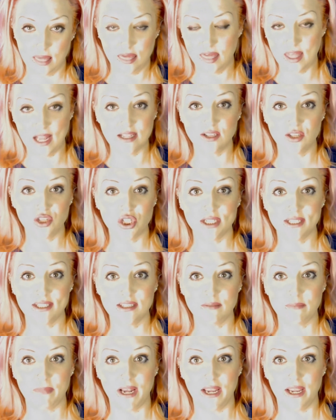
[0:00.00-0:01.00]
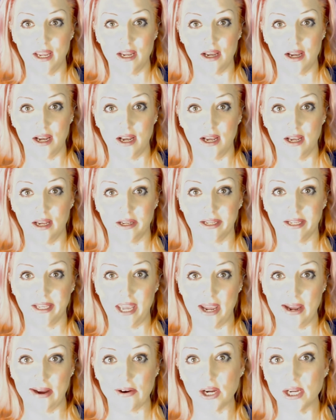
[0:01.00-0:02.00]
that's just my
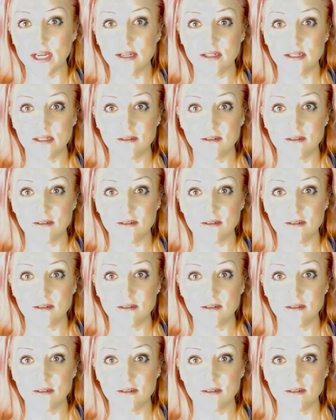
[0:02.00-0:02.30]
Karen.